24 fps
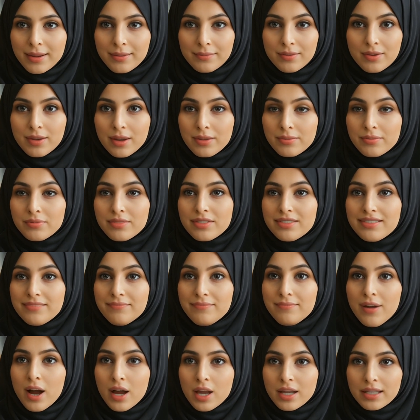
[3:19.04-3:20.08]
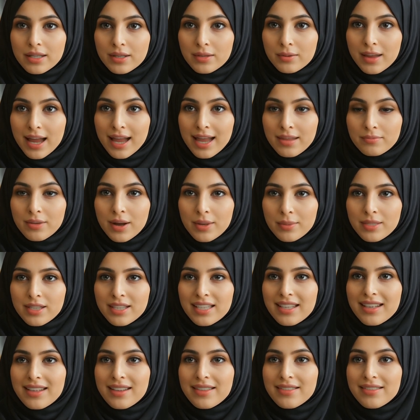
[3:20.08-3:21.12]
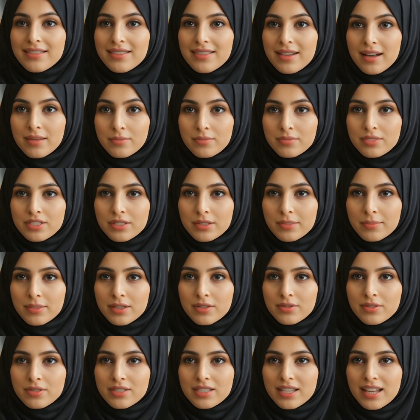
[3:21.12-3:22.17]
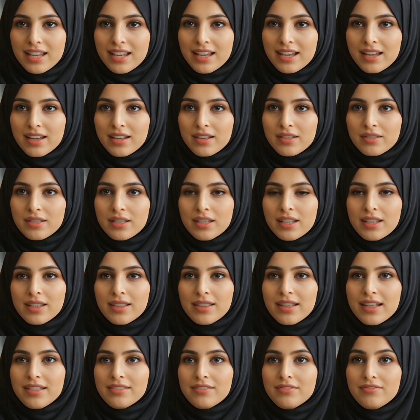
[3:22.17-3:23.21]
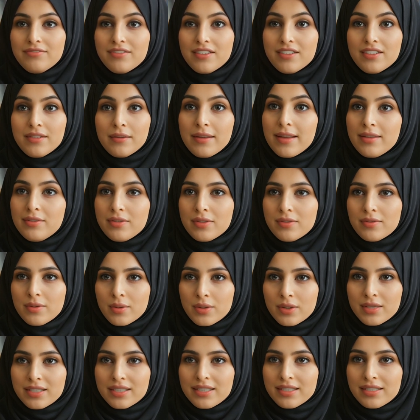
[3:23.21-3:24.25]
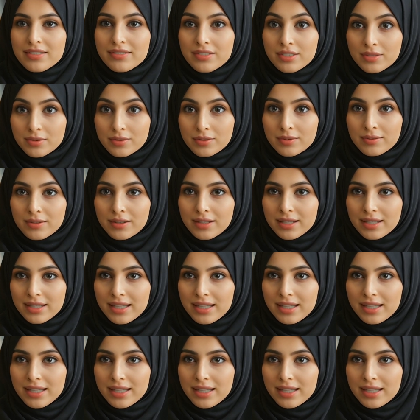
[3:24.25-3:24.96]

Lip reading: It's probably symbolic, right? Representing some deep understanding of, like, the fundamental forces of the universe.